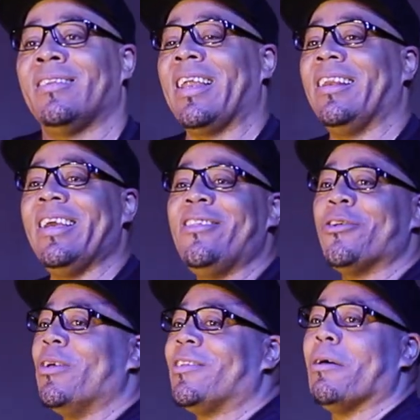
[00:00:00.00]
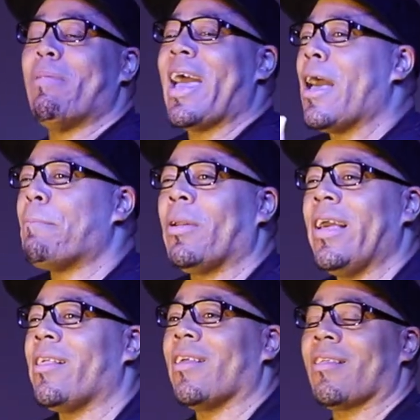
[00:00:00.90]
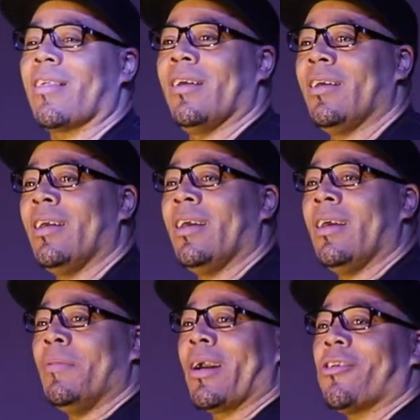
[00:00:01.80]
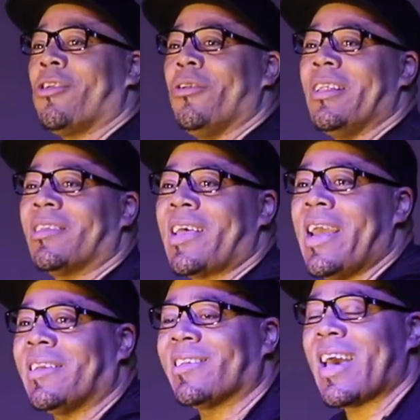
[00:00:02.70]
And they lead you into bad places because you didn't take the